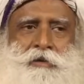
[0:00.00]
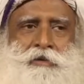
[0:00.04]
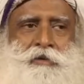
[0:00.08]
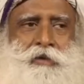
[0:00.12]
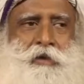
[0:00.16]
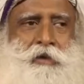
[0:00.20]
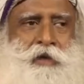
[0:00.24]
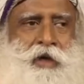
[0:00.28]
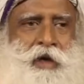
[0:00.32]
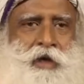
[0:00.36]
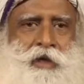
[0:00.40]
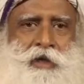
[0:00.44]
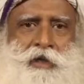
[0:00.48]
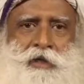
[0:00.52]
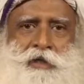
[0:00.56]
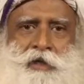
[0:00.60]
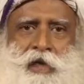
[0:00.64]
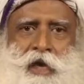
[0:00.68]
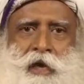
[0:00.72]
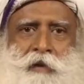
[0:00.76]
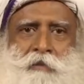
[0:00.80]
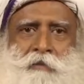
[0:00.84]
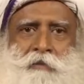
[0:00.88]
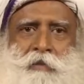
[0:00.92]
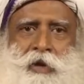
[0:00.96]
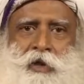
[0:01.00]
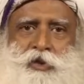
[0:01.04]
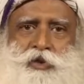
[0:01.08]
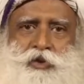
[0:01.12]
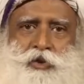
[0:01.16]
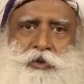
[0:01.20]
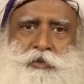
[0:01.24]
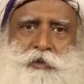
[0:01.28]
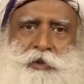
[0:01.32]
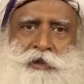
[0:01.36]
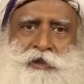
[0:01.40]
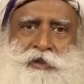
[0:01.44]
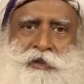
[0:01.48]
So anytime
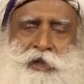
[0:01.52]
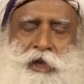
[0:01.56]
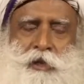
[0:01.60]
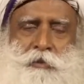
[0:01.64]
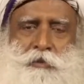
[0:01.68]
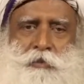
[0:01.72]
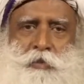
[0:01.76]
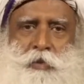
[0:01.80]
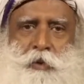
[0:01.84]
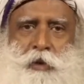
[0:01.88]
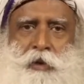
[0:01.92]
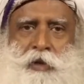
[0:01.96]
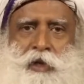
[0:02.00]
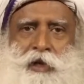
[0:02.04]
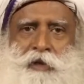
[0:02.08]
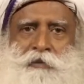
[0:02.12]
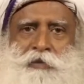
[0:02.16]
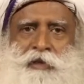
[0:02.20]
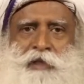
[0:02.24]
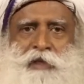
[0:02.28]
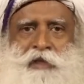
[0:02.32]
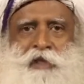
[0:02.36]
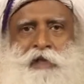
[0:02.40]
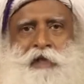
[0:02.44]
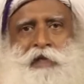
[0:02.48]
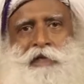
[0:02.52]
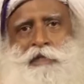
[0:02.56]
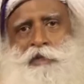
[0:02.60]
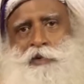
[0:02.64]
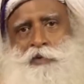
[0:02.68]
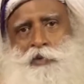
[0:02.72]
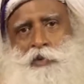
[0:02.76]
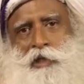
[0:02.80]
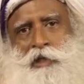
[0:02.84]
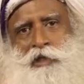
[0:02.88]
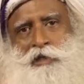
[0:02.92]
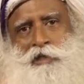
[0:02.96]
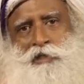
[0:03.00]
monsoon will start pouring within the next
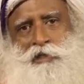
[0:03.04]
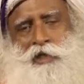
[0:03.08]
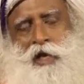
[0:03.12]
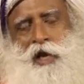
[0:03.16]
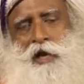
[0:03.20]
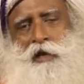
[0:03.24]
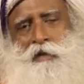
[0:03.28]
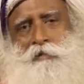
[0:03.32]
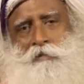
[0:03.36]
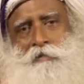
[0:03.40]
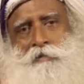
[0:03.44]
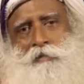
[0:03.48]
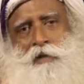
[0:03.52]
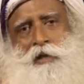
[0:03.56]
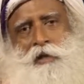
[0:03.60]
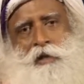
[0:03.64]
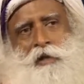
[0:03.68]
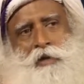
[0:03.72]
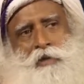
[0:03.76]
week's time.